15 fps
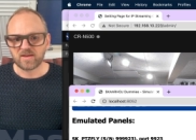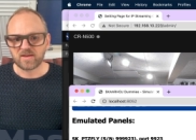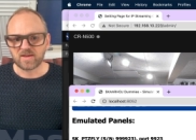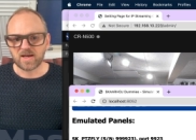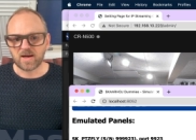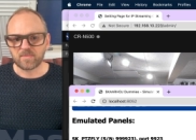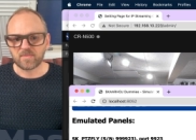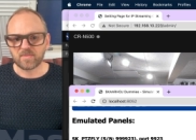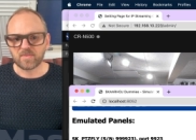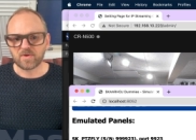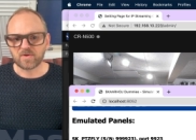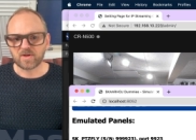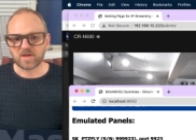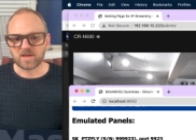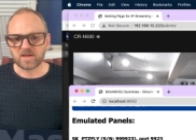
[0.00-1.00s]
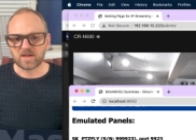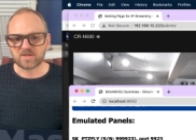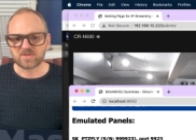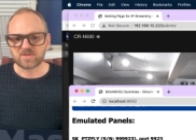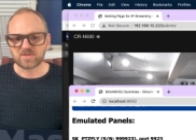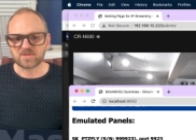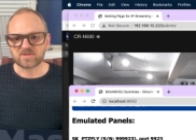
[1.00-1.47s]
Yep. Okay.
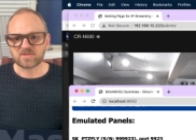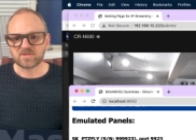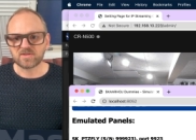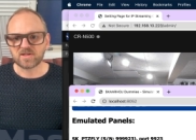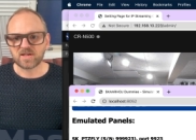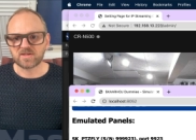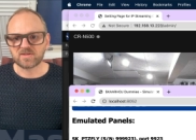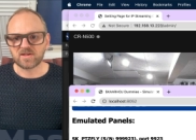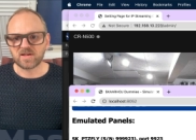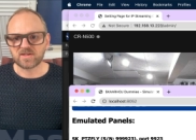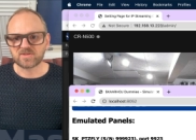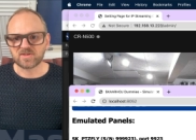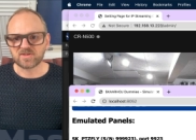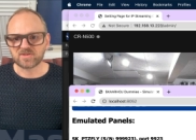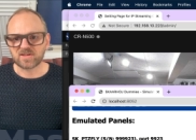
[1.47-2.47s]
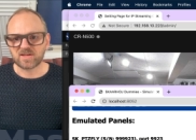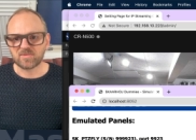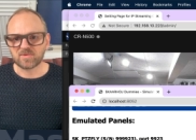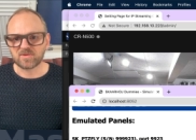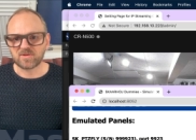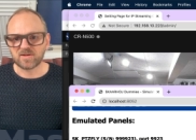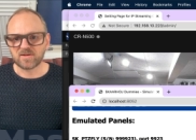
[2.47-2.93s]
Let's just let's let's just keep
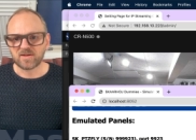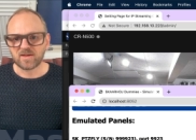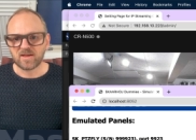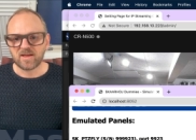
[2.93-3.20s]
it here.